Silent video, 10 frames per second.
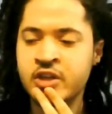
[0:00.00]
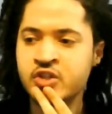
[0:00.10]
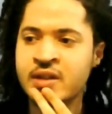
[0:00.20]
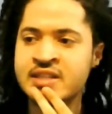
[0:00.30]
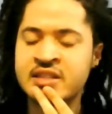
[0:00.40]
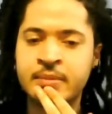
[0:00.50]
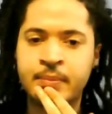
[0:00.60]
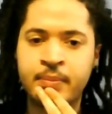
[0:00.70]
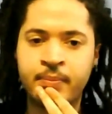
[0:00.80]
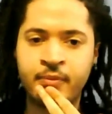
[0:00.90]
So that's
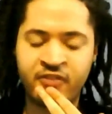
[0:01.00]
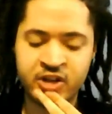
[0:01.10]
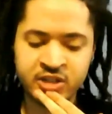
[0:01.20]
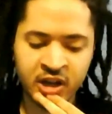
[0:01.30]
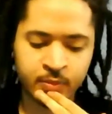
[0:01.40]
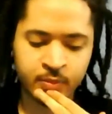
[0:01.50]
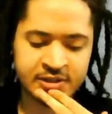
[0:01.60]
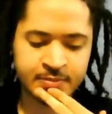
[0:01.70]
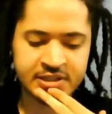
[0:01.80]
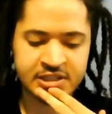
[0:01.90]
the first card,
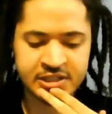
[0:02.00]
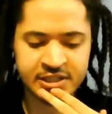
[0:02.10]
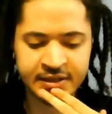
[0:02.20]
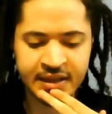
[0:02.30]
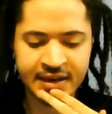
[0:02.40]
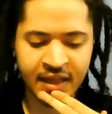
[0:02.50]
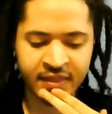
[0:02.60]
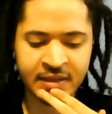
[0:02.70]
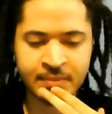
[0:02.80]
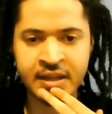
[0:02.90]
the present position.
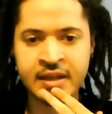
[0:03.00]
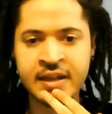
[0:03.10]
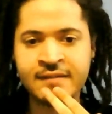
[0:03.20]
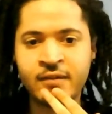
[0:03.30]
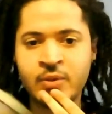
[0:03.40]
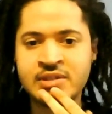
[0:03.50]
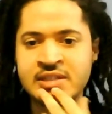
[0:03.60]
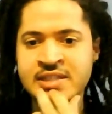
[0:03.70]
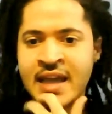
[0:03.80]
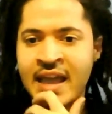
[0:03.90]
Now the immediate
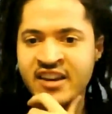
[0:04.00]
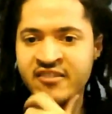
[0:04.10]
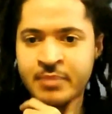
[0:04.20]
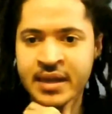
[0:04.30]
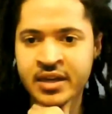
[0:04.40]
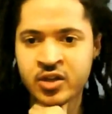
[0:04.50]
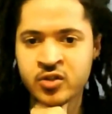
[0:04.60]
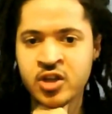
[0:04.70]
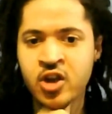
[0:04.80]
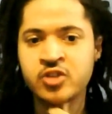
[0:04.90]
influences is the 8 of
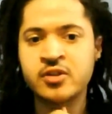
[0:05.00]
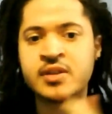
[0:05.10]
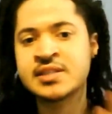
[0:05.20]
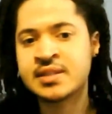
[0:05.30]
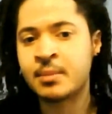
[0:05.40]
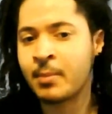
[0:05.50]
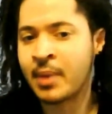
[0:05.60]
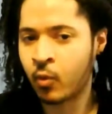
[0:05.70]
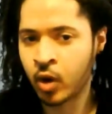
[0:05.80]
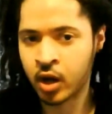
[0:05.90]
Pentacles. So this is
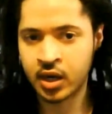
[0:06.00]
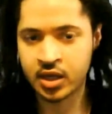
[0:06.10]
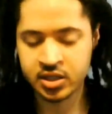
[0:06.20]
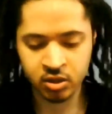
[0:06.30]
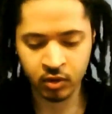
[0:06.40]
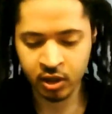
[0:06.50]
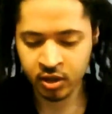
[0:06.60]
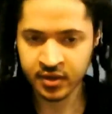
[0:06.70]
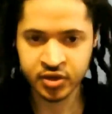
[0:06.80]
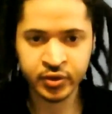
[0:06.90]
about work. So
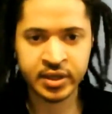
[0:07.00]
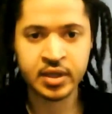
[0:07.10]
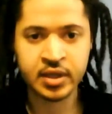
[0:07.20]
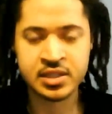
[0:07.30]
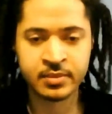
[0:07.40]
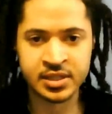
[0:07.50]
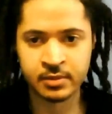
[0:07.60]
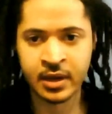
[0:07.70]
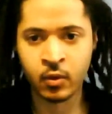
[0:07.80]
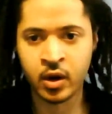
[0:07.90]
clearly this reading to me is
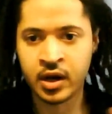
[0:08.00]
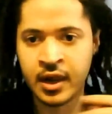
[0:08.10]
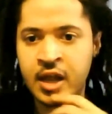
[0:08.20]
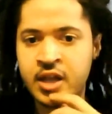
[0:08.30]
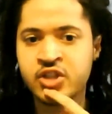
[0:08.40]
about work.